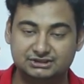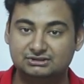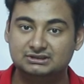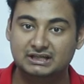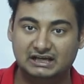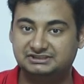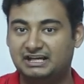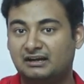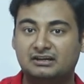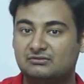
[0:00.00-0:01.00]
you know a
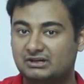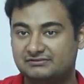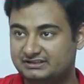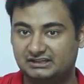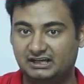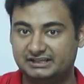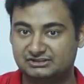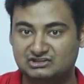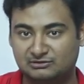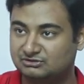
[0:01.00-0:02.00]
janitor would have said like
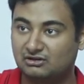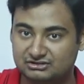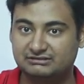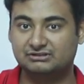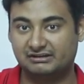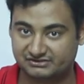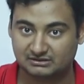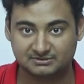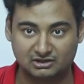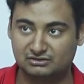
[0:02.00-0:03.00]
scrub the launch they would have
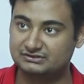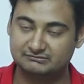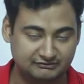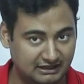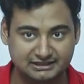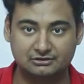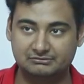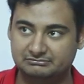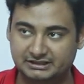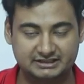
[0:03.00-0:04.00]
scrubbed the launch flat
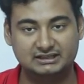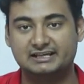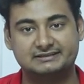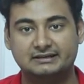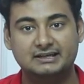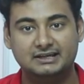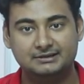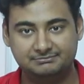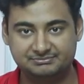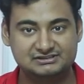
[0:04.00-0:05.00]
out they realized
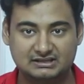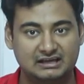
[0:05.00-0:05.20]
people's